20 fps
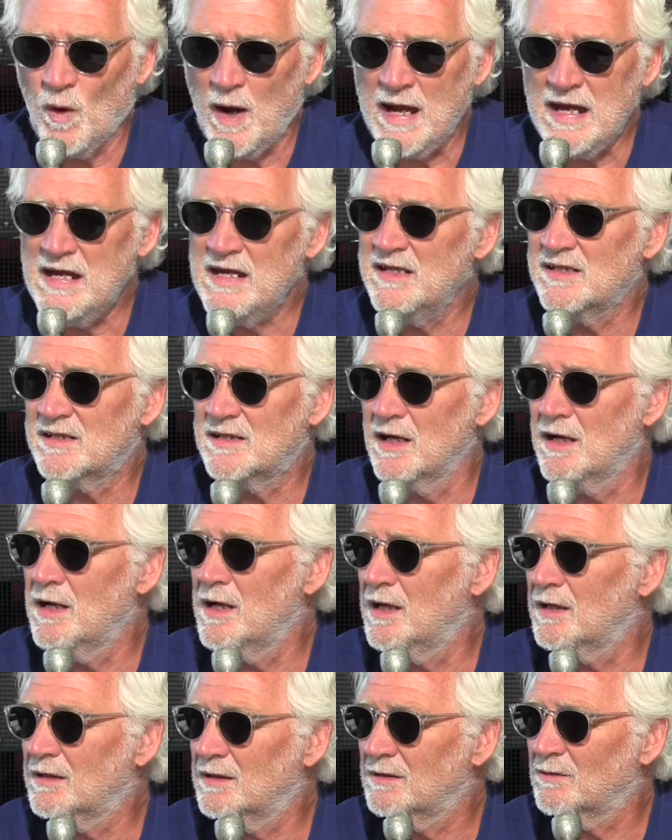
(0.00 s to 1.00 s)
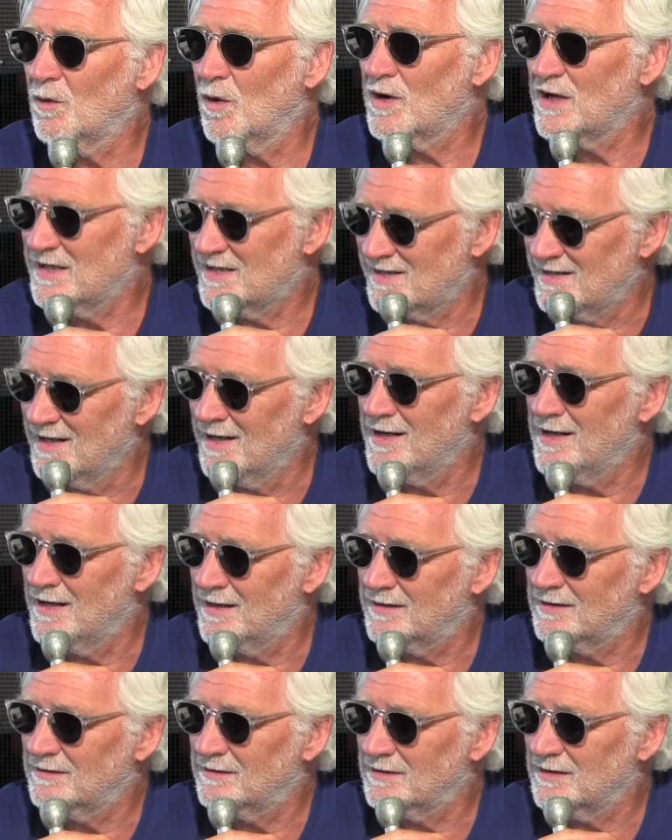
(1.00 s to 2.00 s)
way he's done what he's
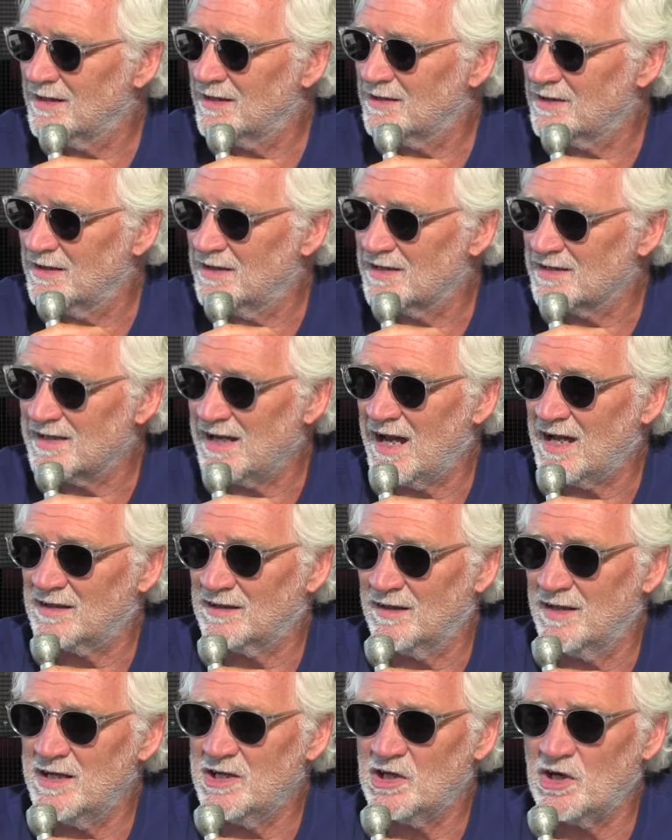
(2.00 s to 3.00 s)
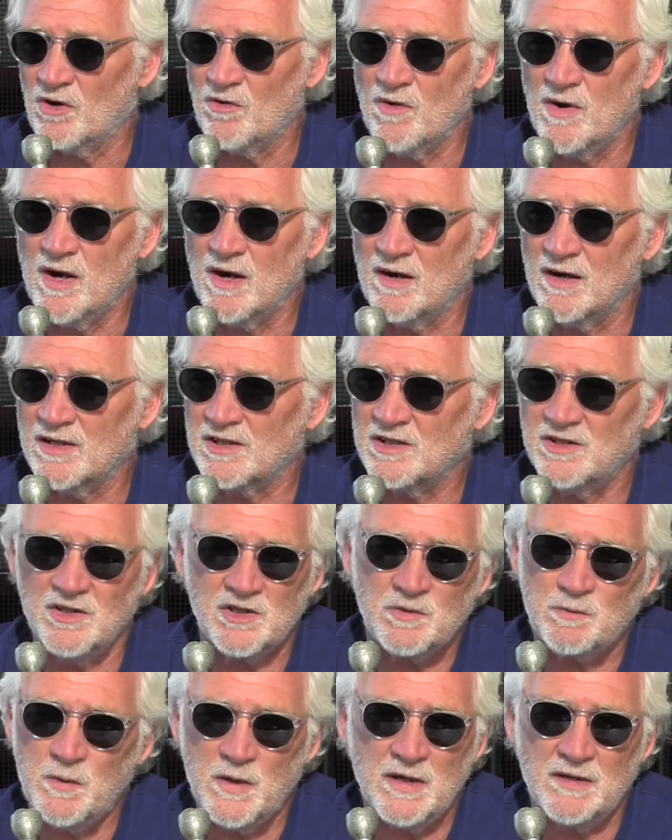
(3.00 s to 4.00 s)
done in his athletic career has
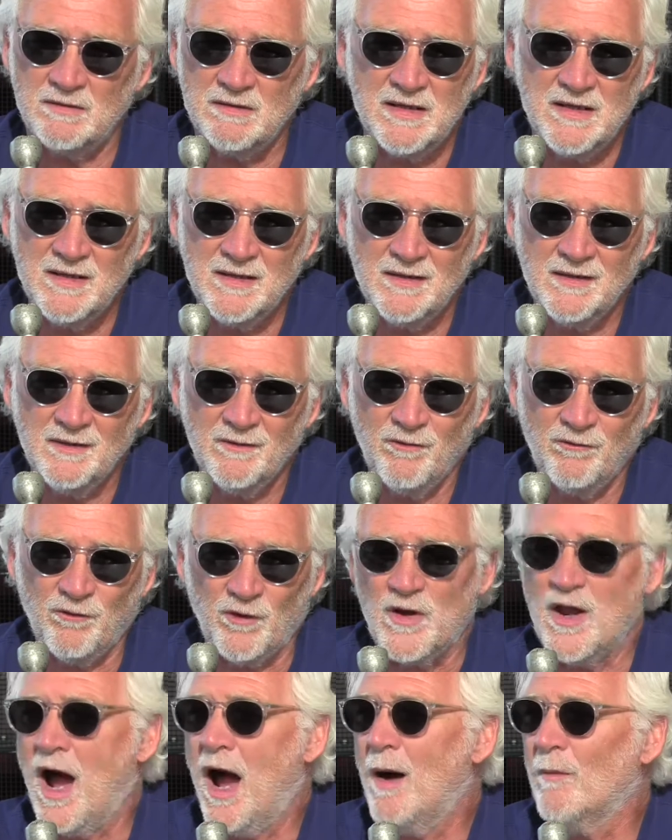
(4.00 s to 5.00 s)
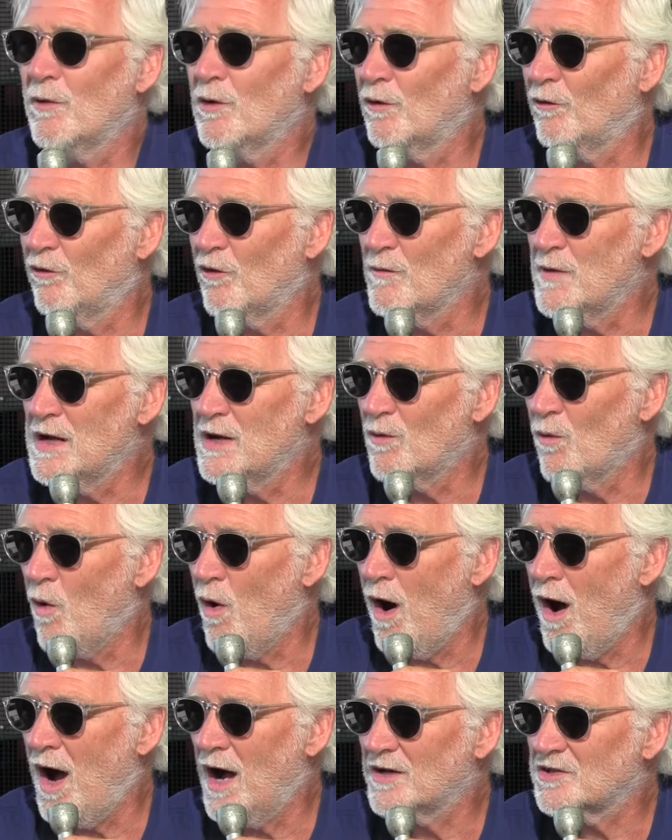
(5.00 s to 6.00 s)
just been been phenomenal for me to
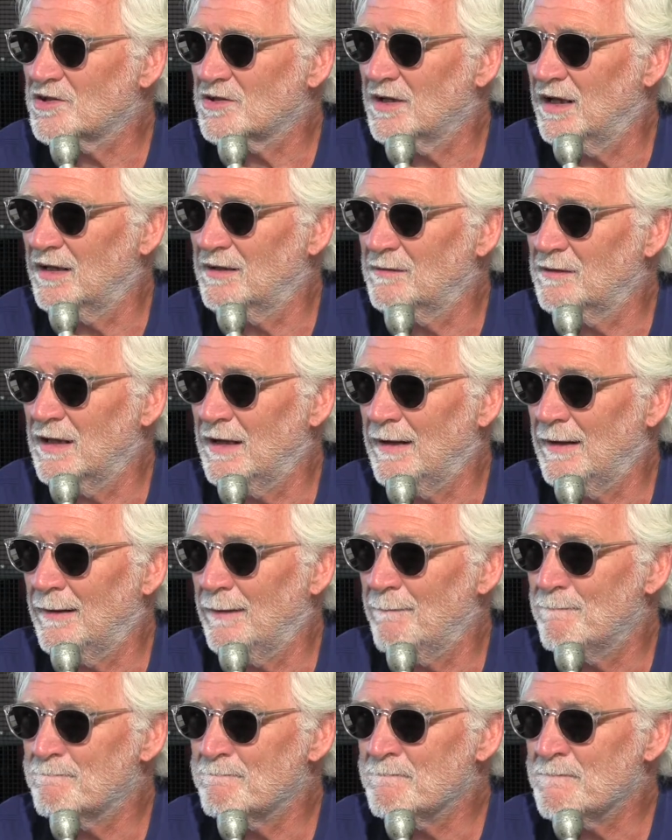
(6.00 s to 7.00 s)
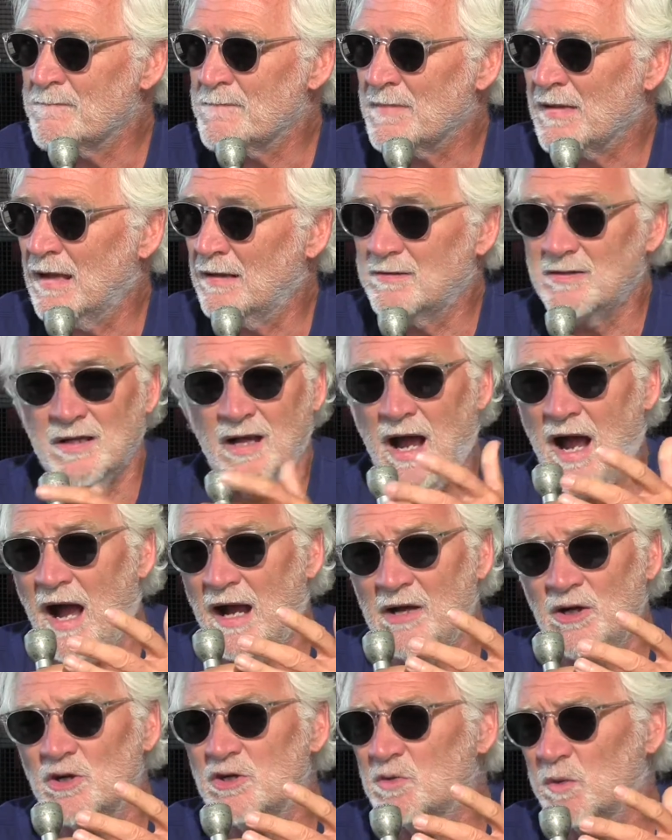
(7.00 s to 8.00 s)
watch. And um,
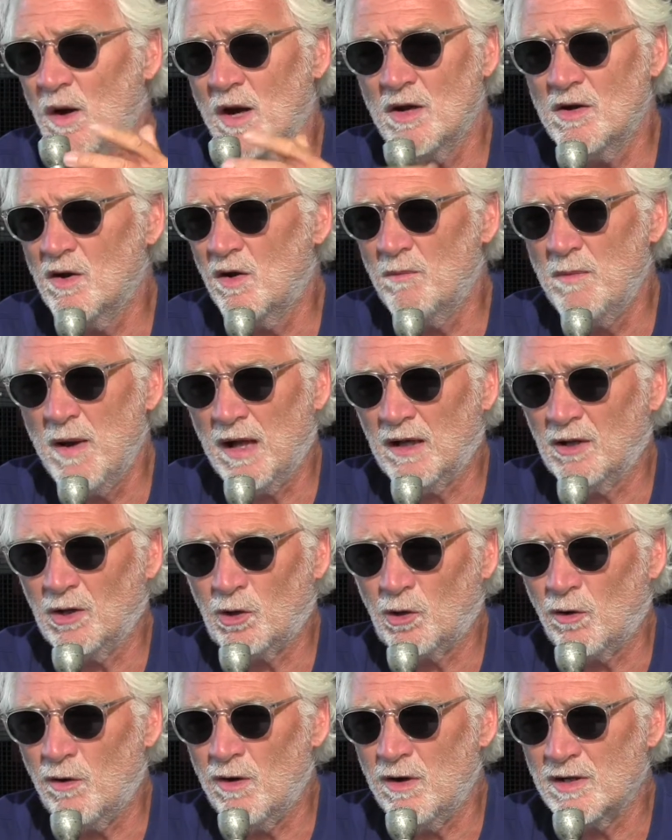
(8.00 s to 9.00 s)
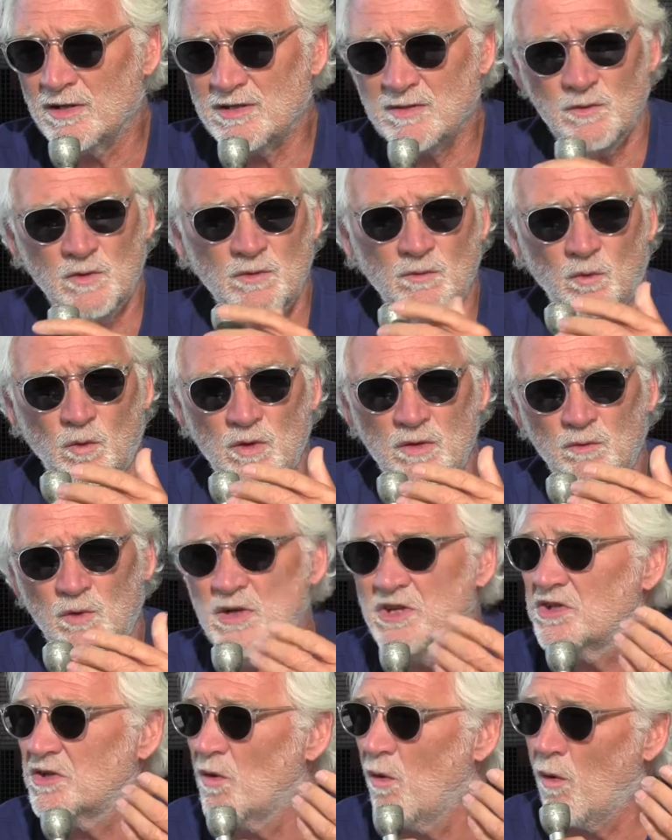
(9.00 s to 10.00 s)
here's what I know about lacrosse: when when
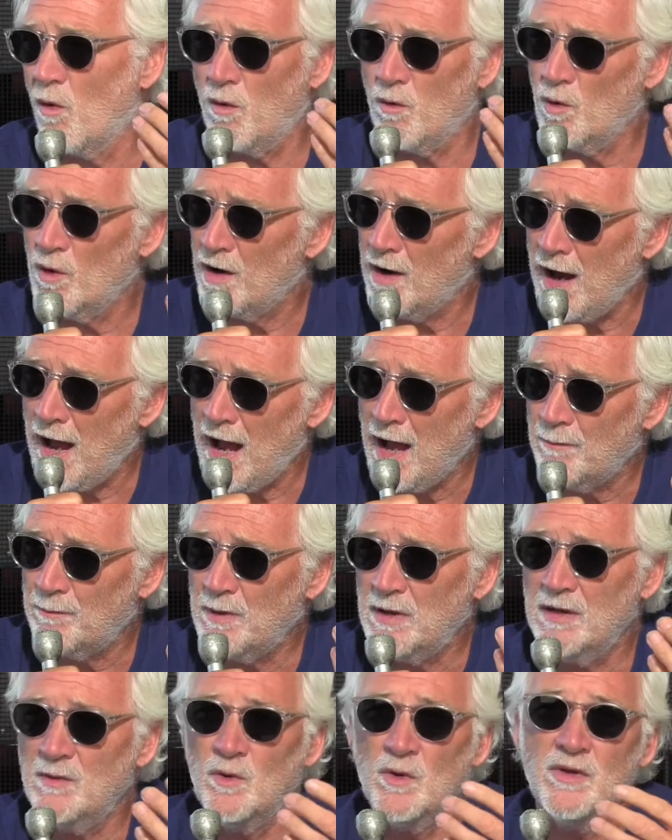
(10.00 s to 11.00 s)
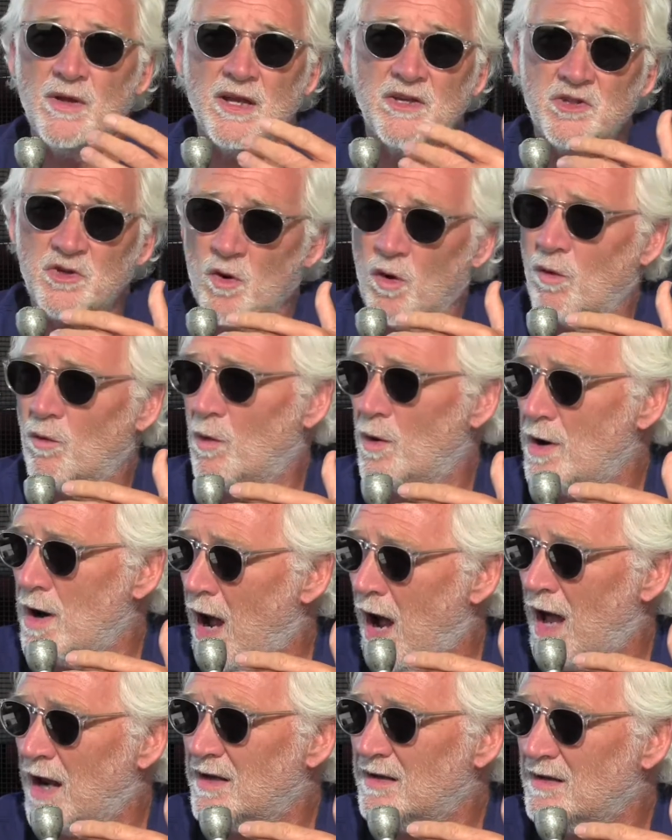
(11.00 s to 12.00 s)
we score, we're happy. When they score, we're
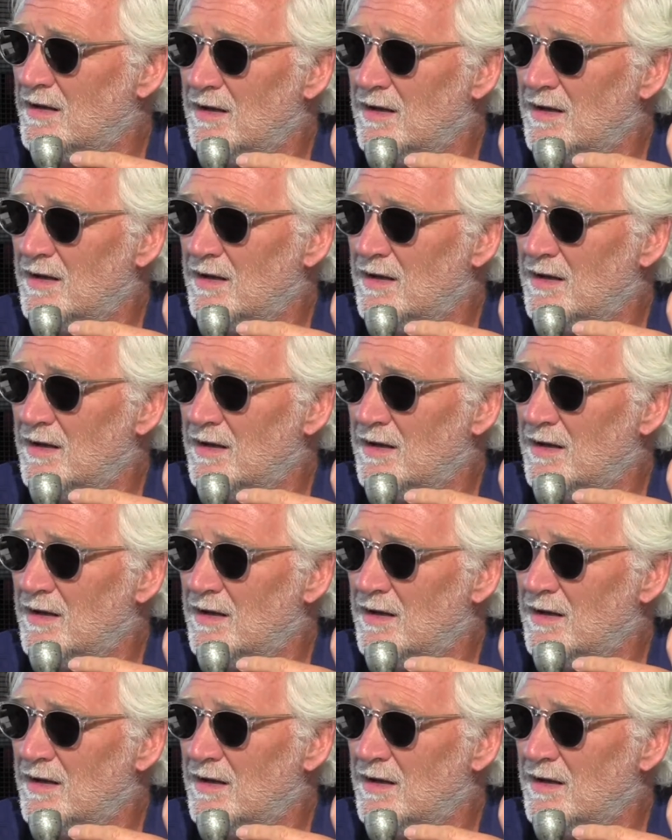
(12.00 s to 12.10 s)
not.